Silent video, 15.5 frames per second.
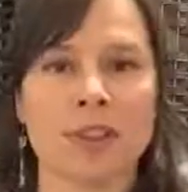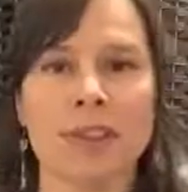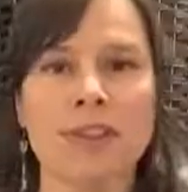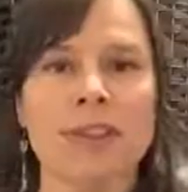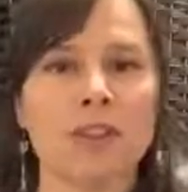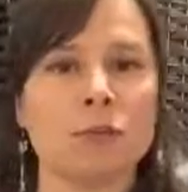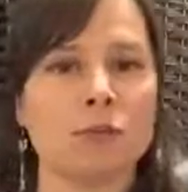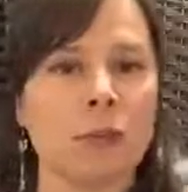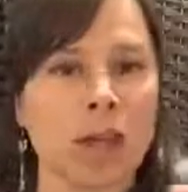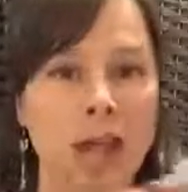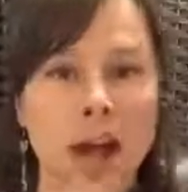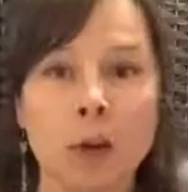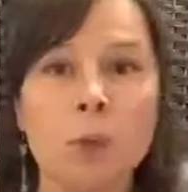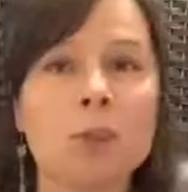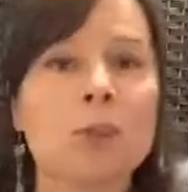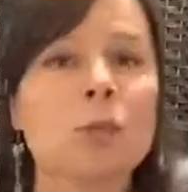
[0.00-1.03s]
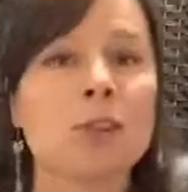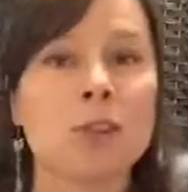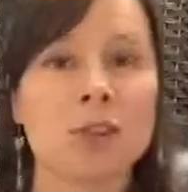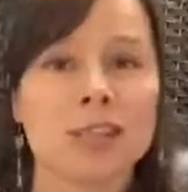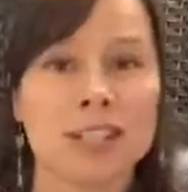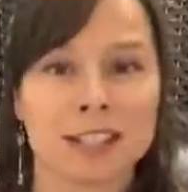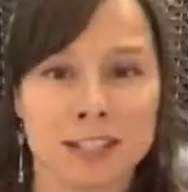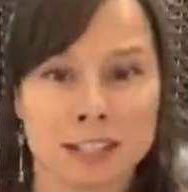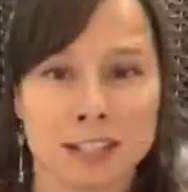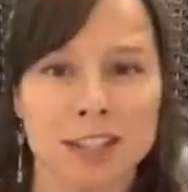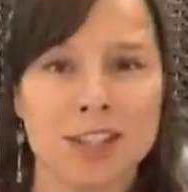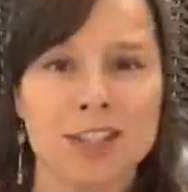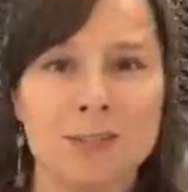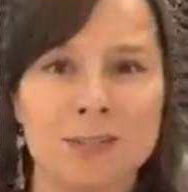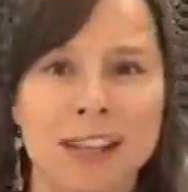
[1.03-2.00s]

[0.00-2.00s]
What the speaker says: this helps with your decision